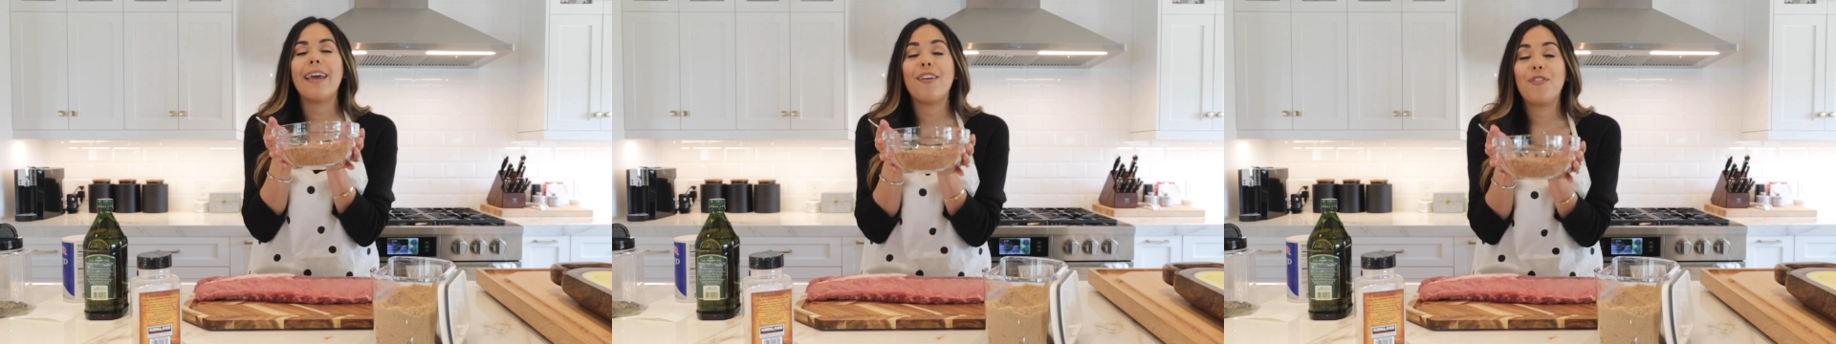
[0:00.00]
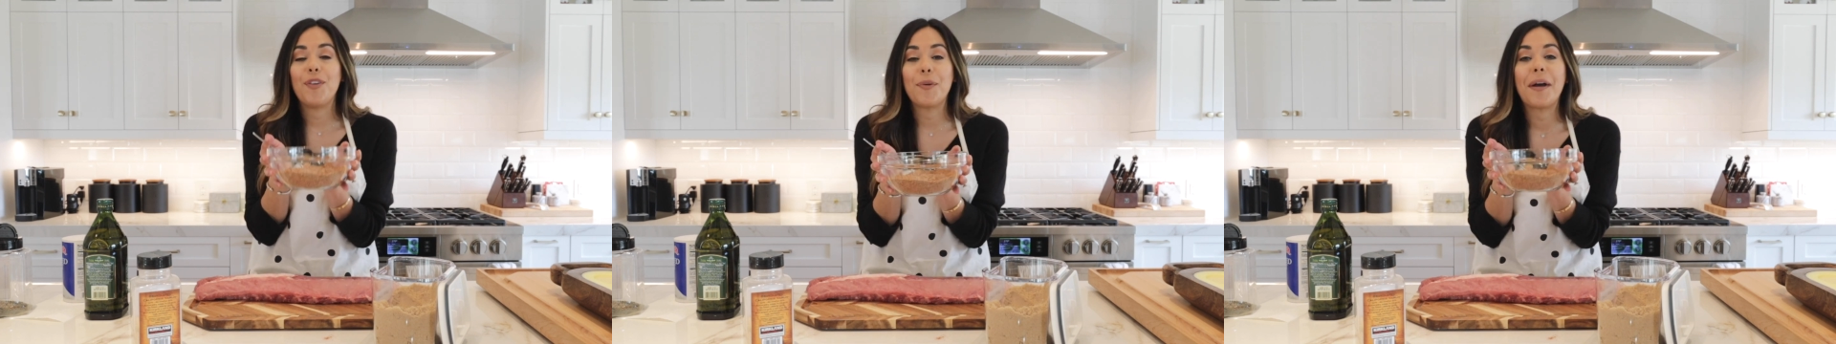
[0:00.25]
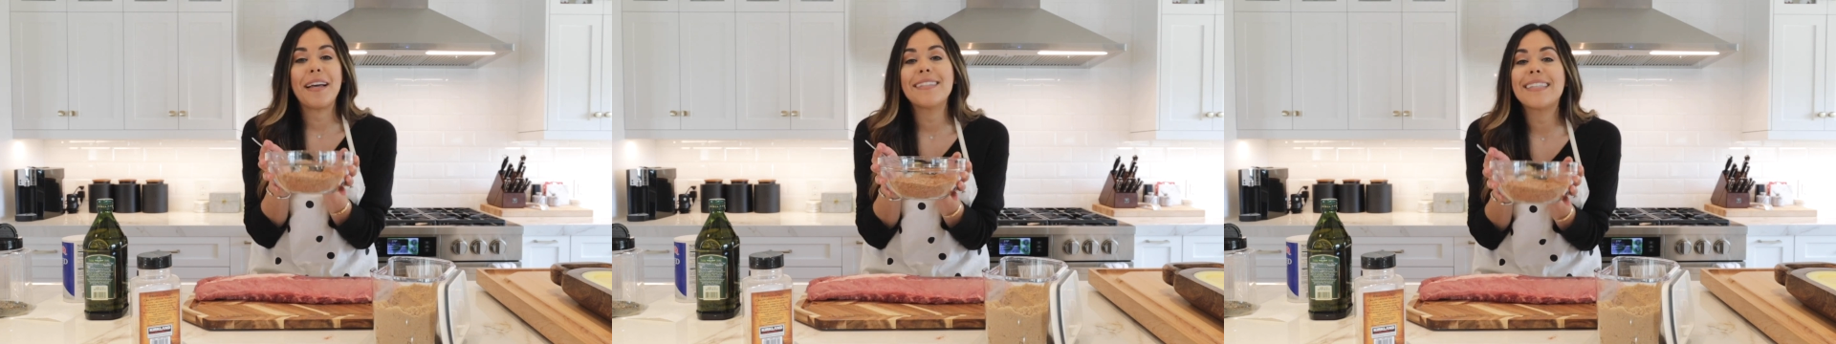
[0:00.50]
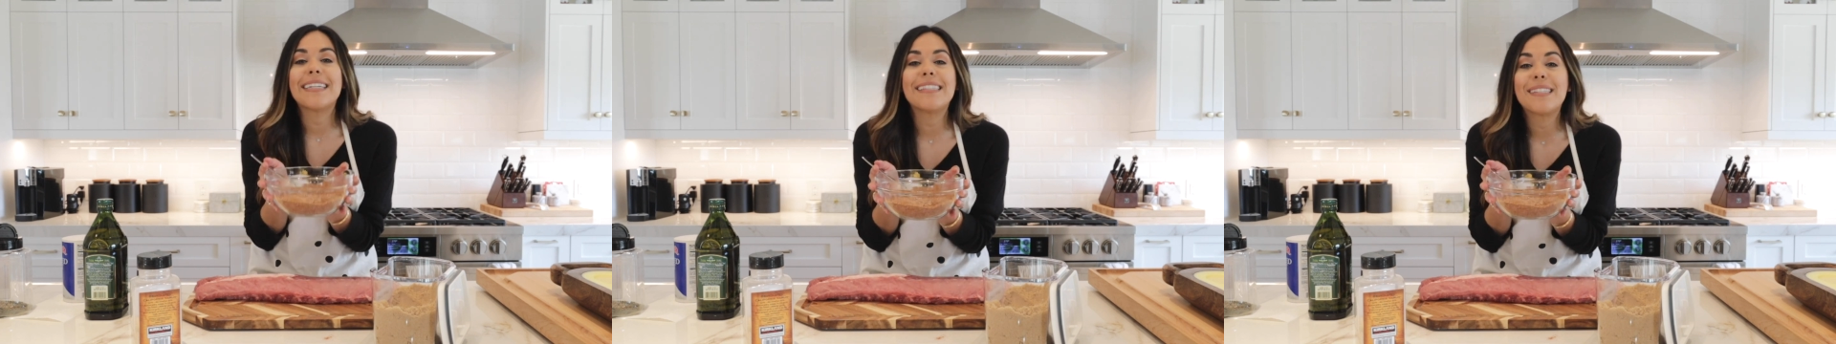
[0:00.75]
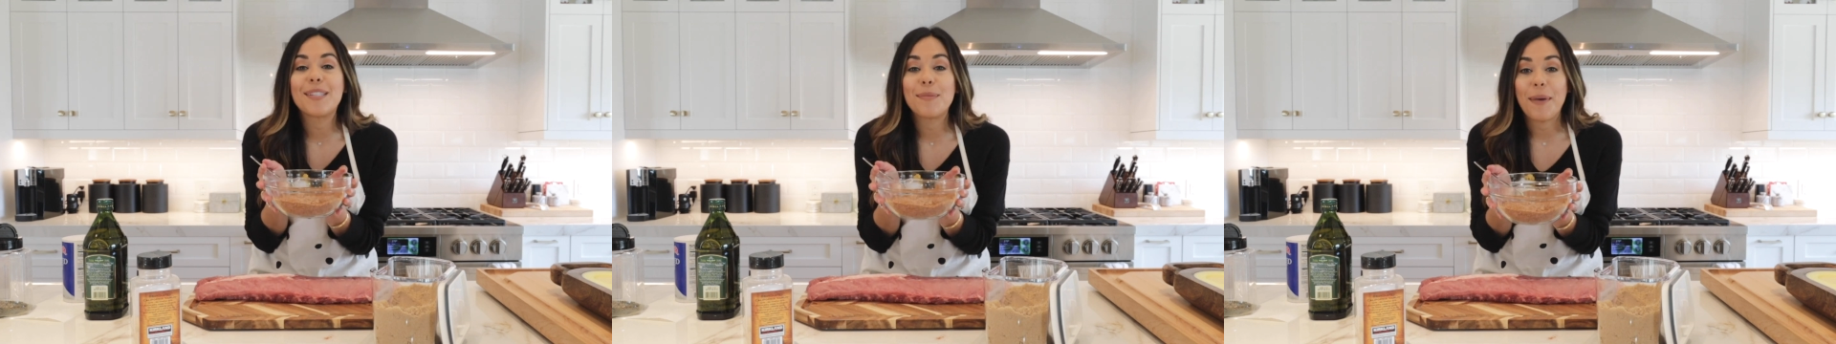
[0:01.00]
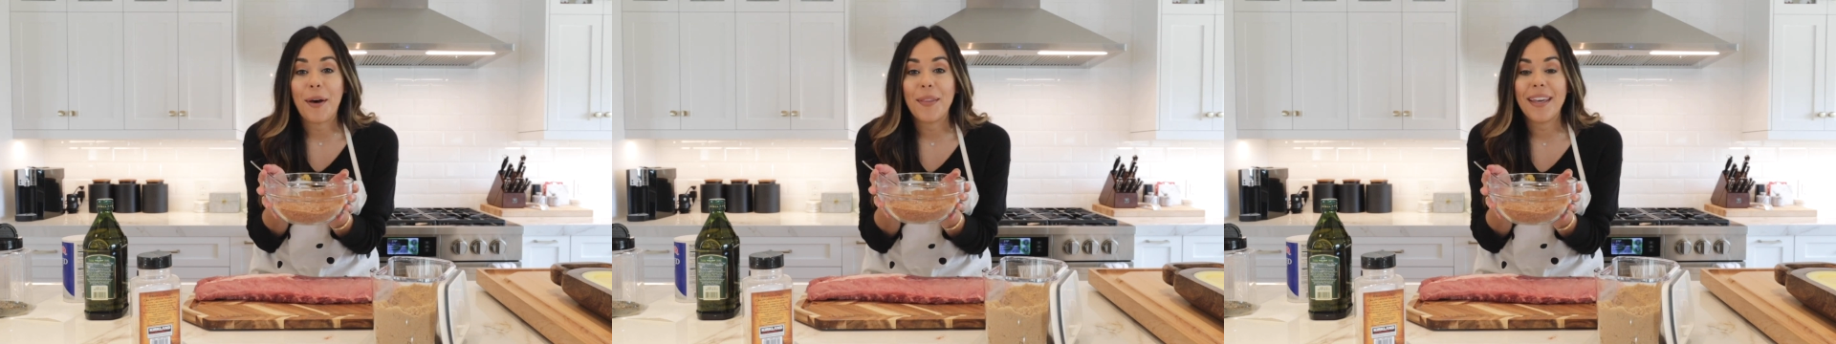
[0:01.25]
If you guys could
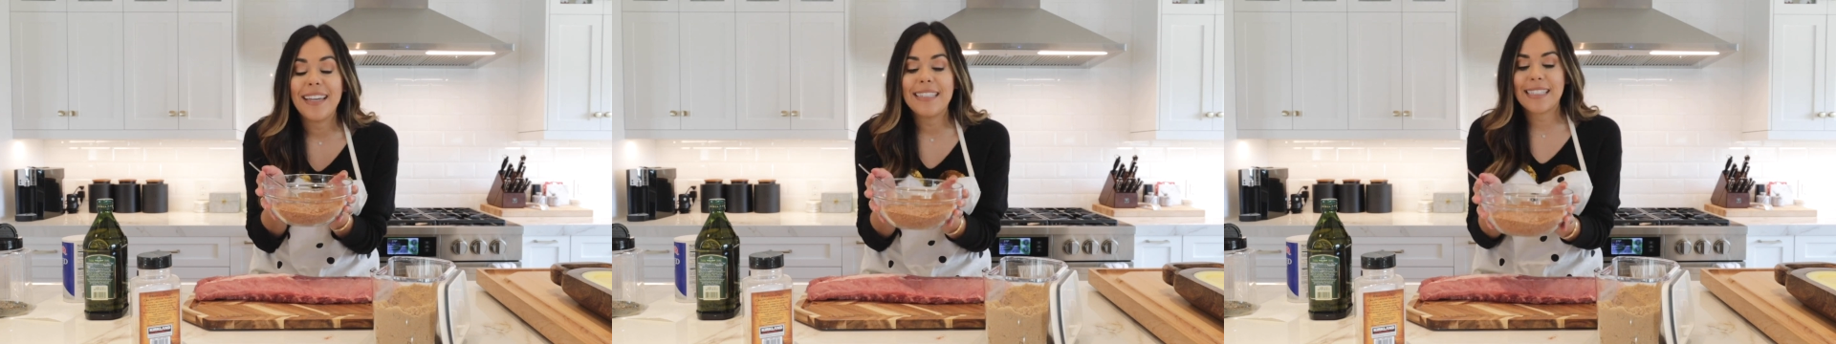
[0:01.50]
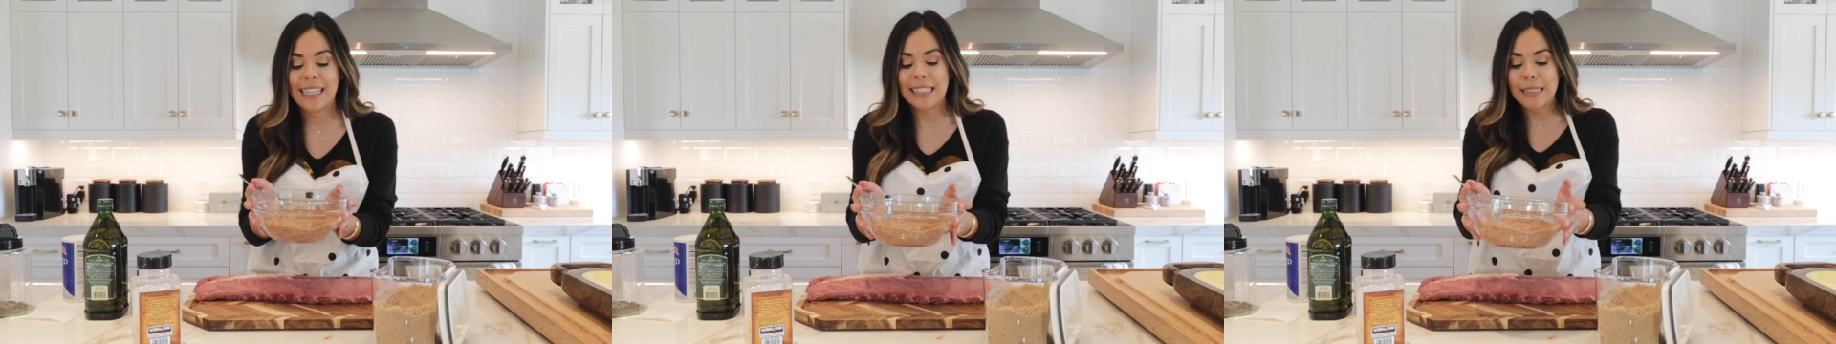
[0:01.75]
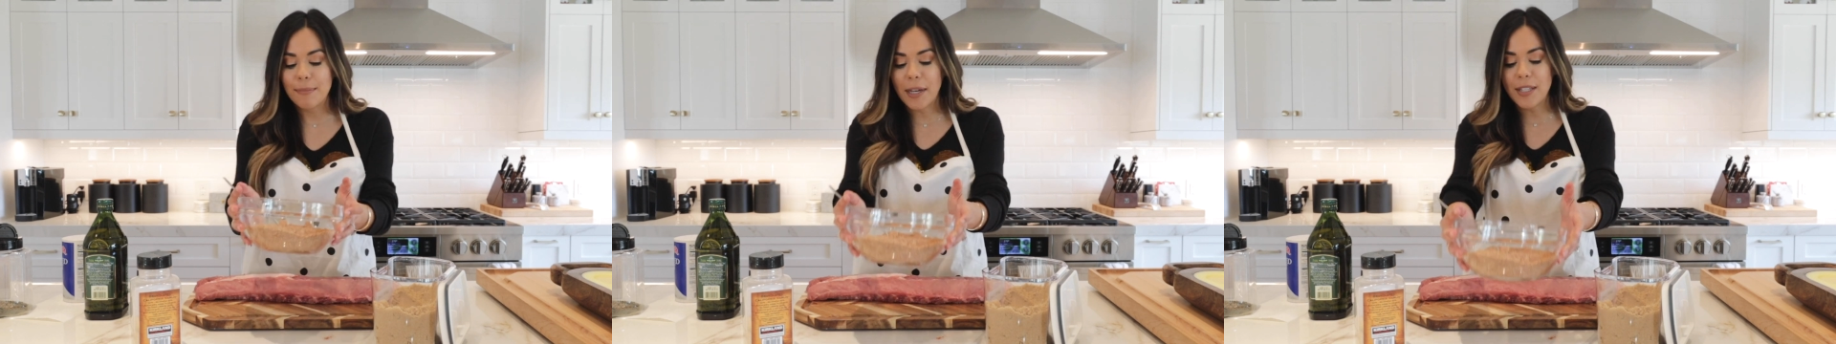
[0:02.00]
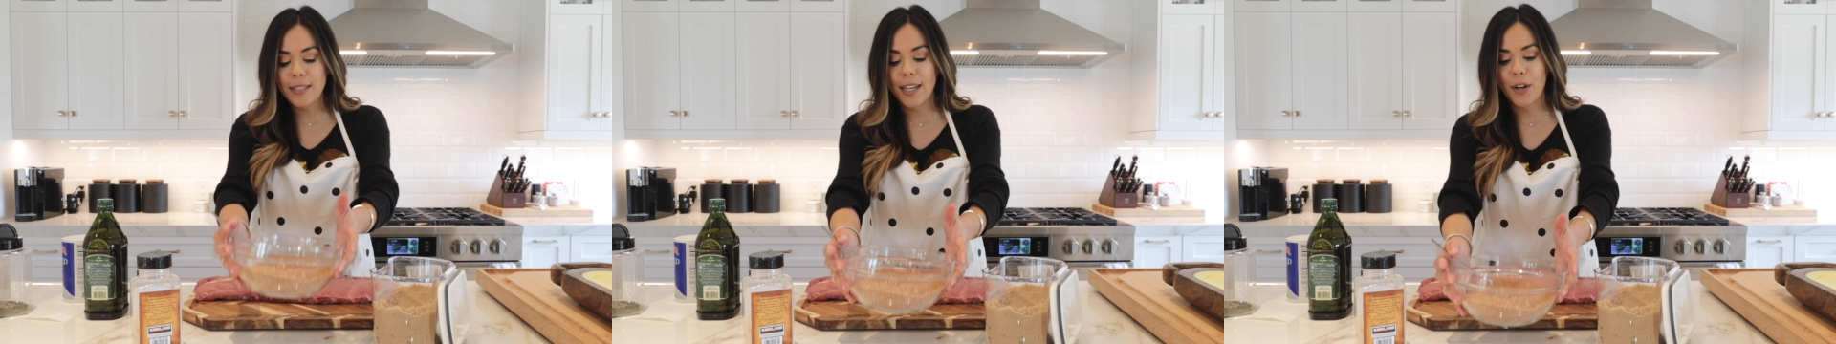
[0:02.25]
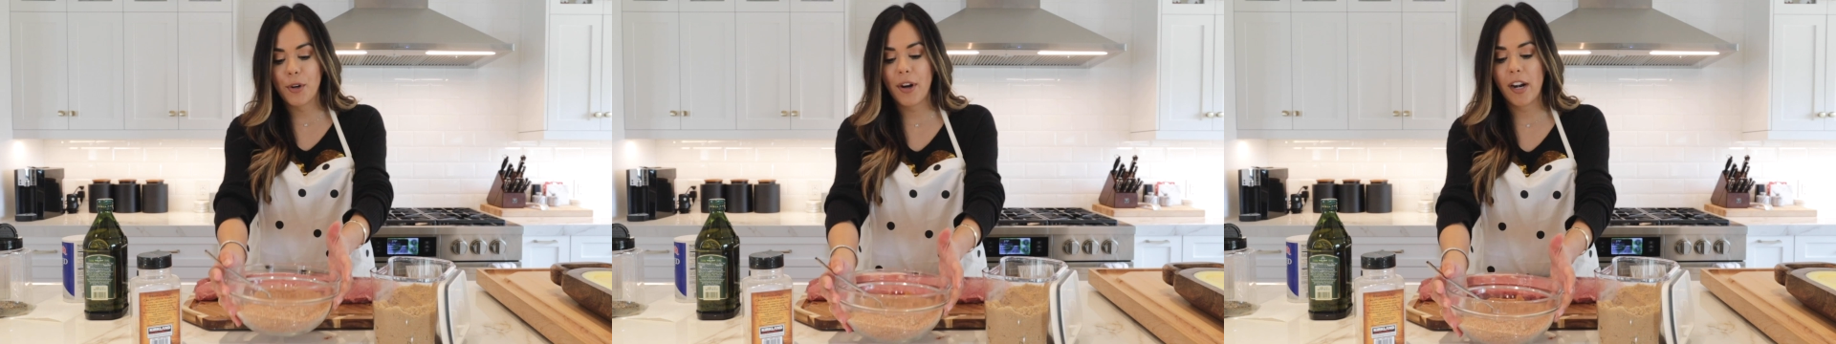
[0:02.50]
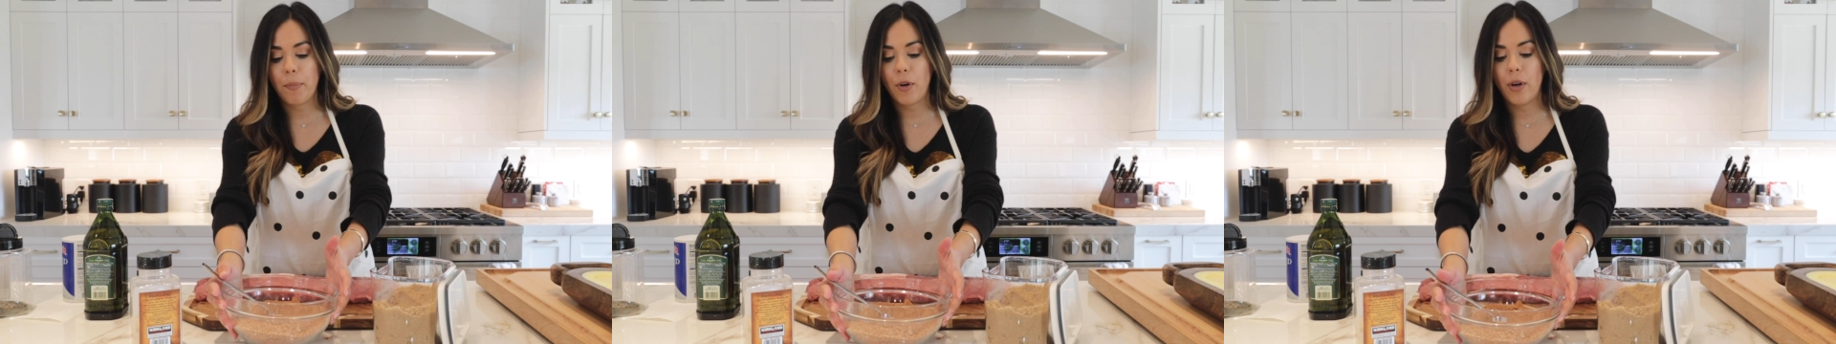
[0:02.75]
smell this, it smells
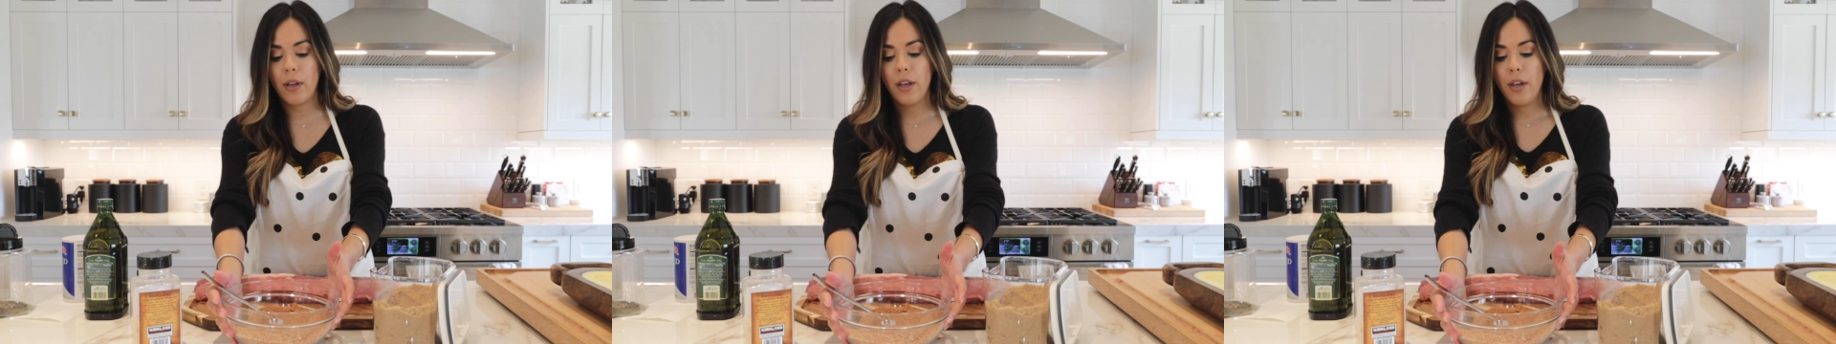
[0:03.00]
incredible.